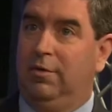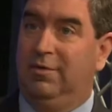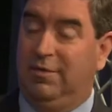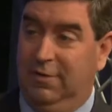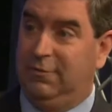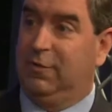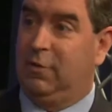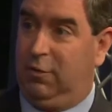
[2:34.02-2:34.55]

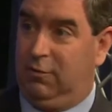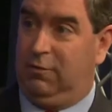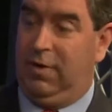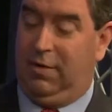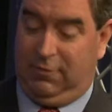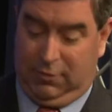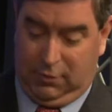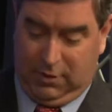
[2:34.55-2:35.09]
difficult
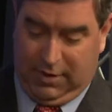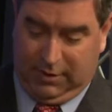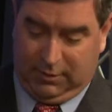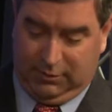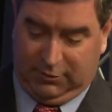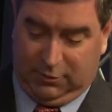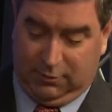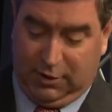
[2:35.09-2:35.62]
revenue
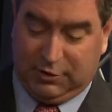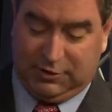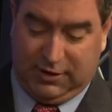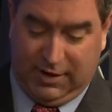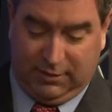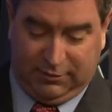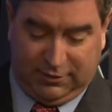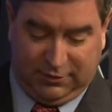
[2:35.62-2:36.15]
items, or budget
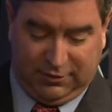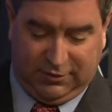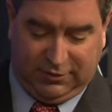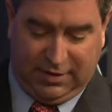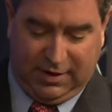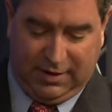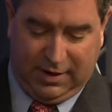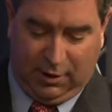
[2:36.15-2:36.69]
items, I should
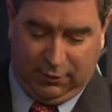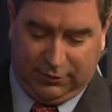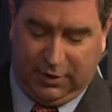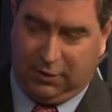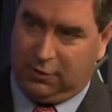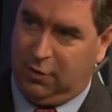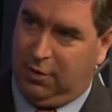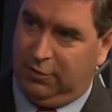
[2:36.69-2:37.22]
say,
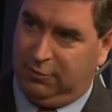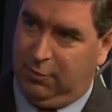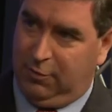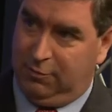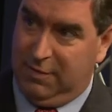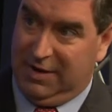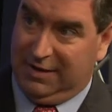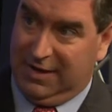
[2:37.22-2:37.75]
healthcare costs,
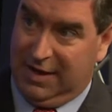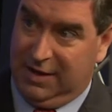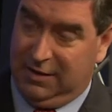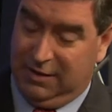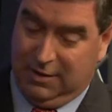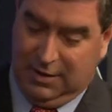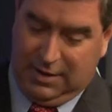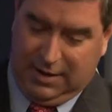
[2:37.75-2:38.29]
both Medicaid
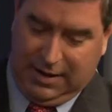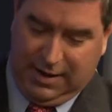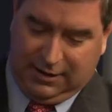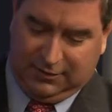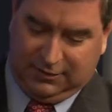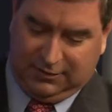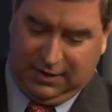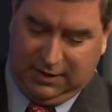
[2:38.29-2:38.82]

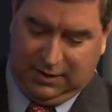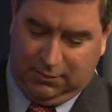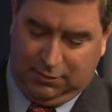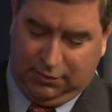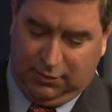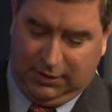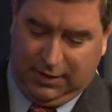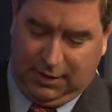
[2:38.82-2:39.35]
and state
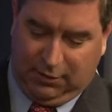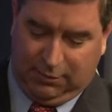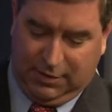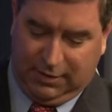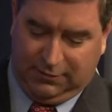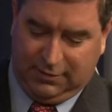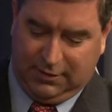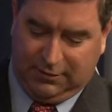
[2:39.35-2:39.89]
employee health
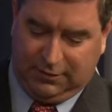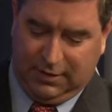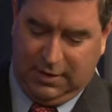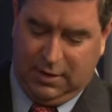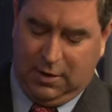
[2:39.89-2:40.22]
benefits.